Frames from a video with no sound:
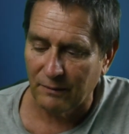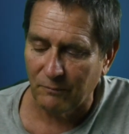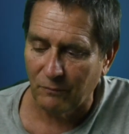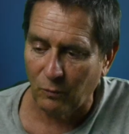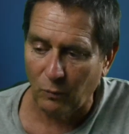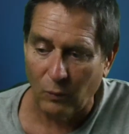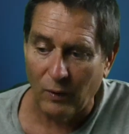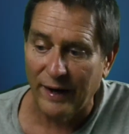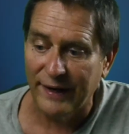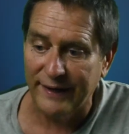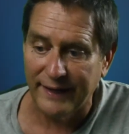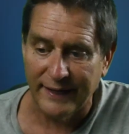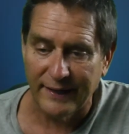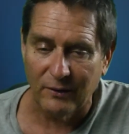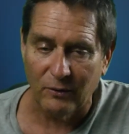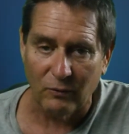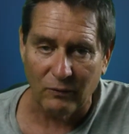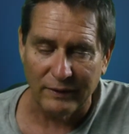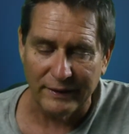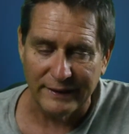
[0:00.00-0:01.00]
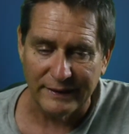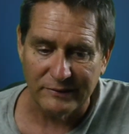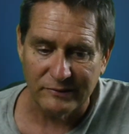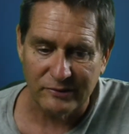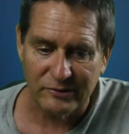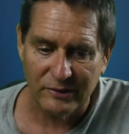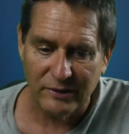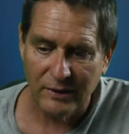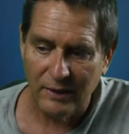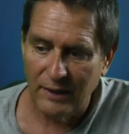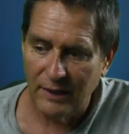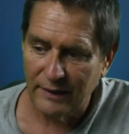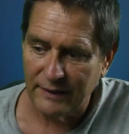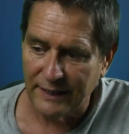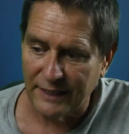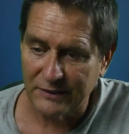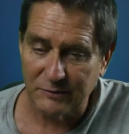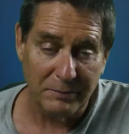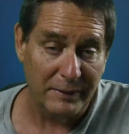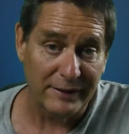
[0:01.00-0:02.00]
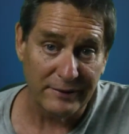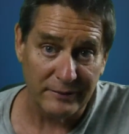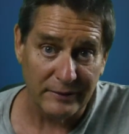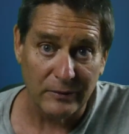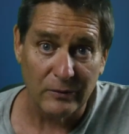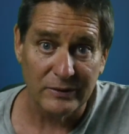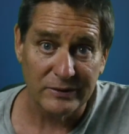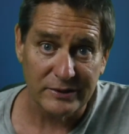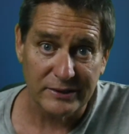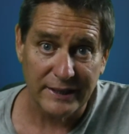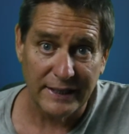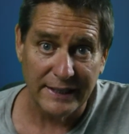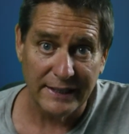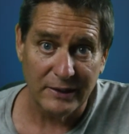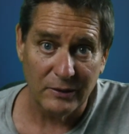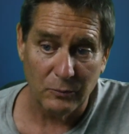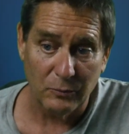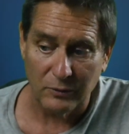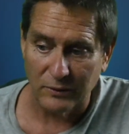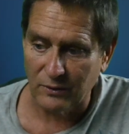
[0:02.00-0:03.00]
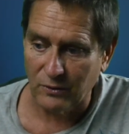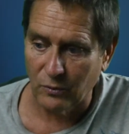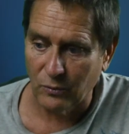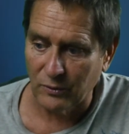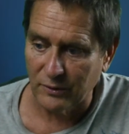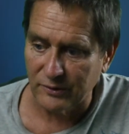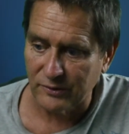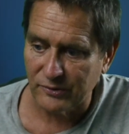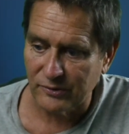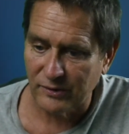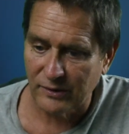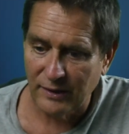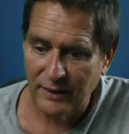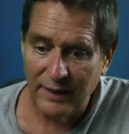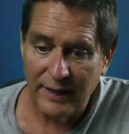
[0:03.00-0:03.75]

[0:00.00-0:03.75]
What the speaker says: wide angle lens. That's my real estate workhorse.